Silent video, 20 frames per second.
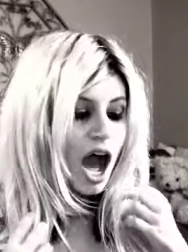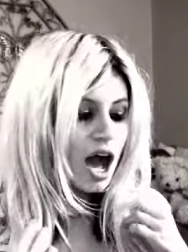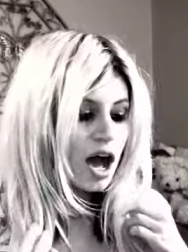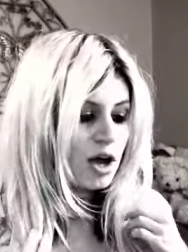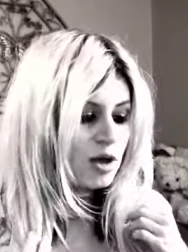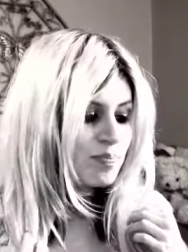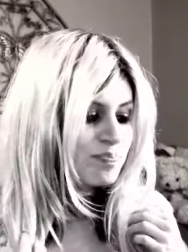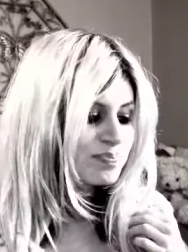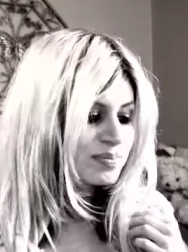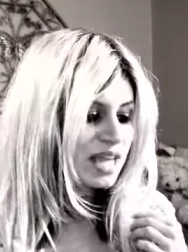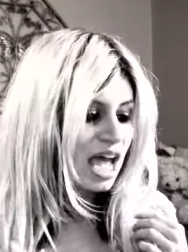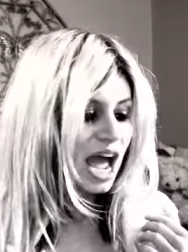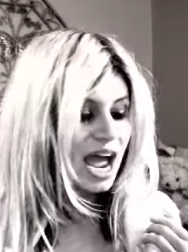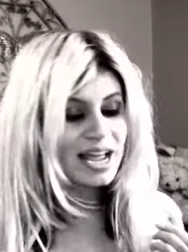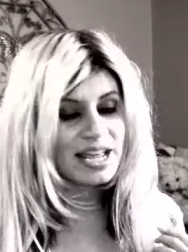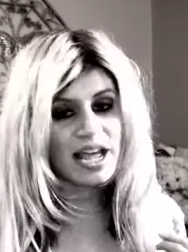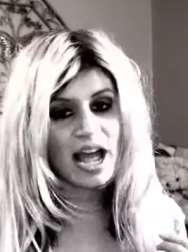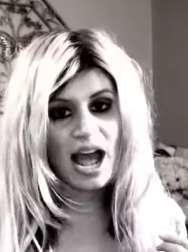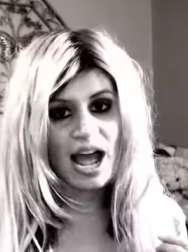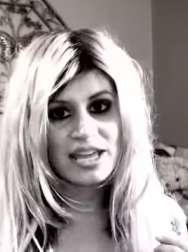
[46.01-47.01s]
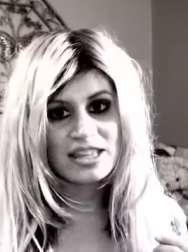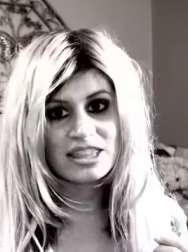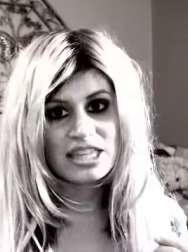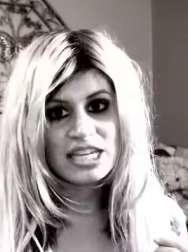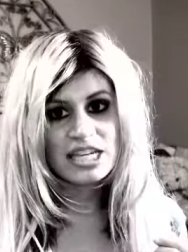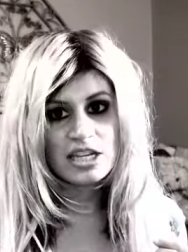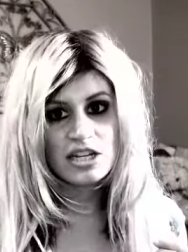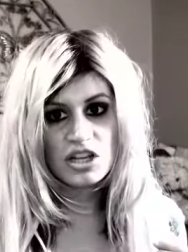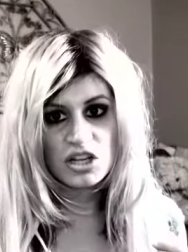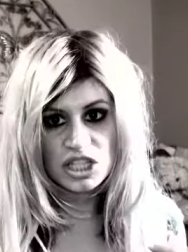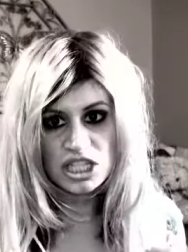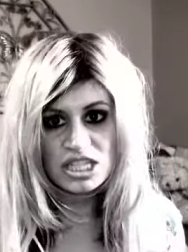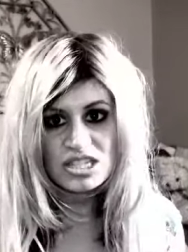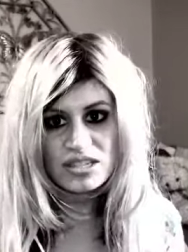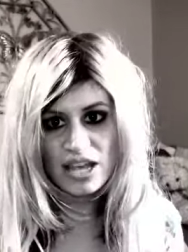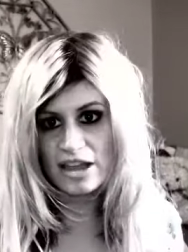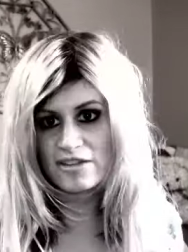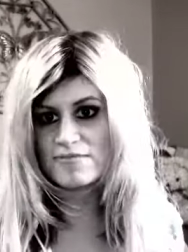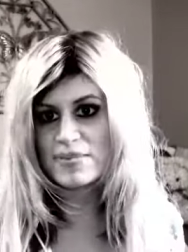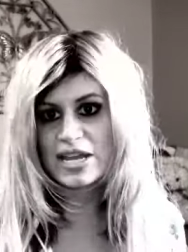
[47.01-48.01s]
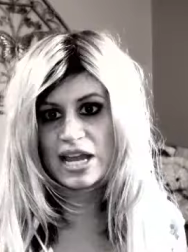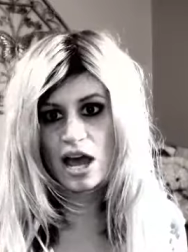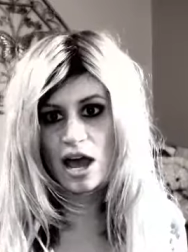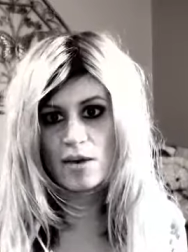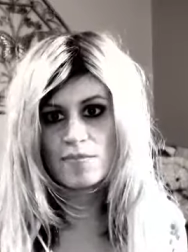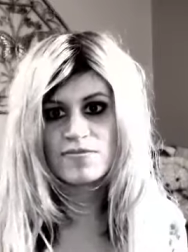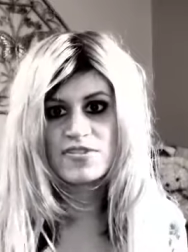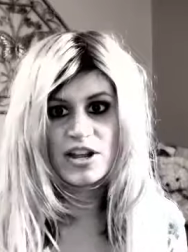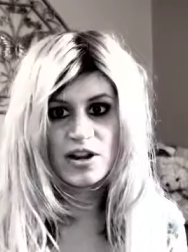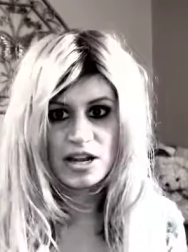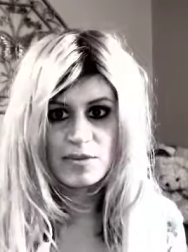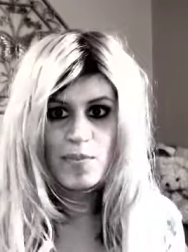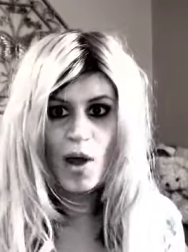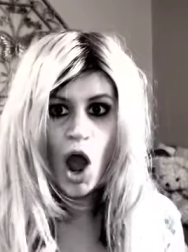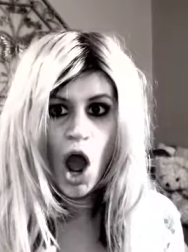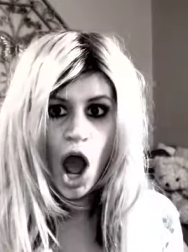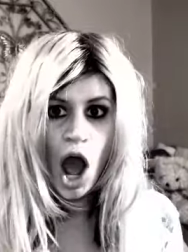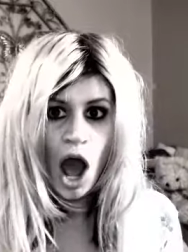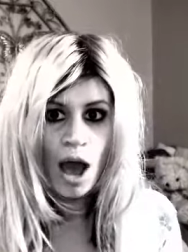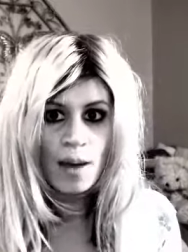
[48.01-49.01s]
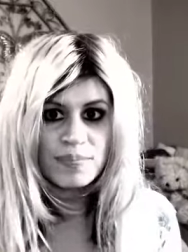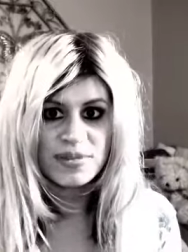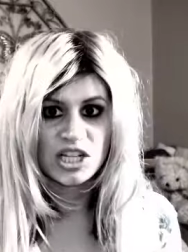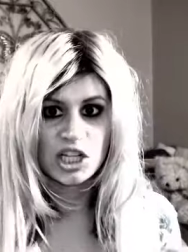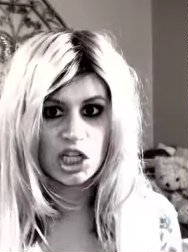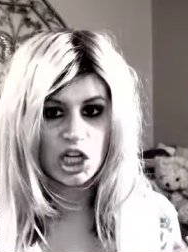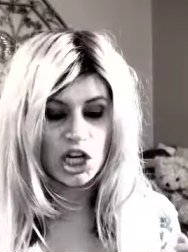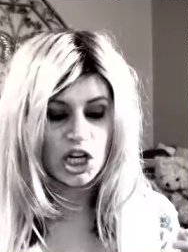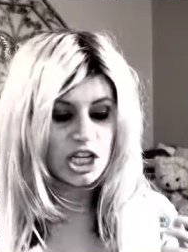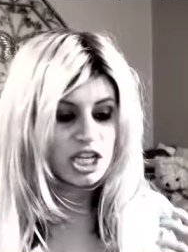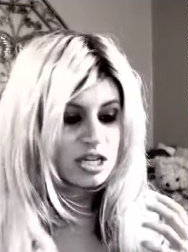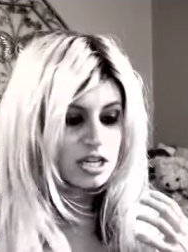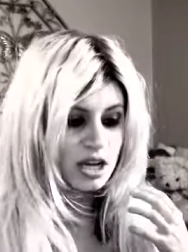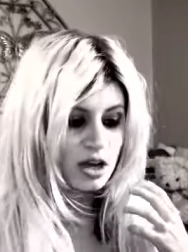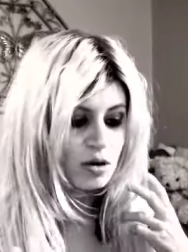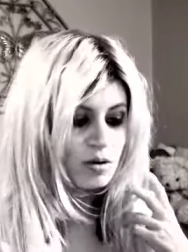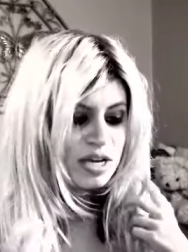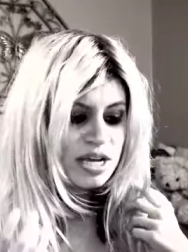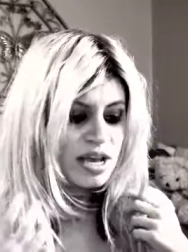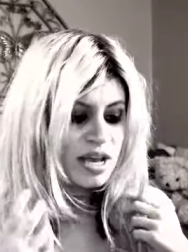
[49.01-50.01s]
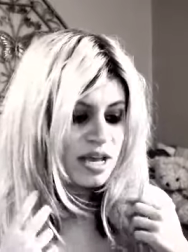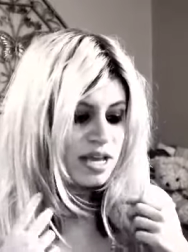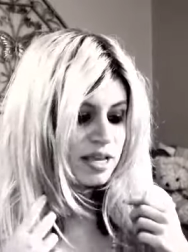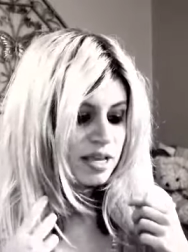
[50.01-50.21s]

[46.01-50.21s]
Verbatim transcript: Um, I, I think, you know, since I've become very popular, you know,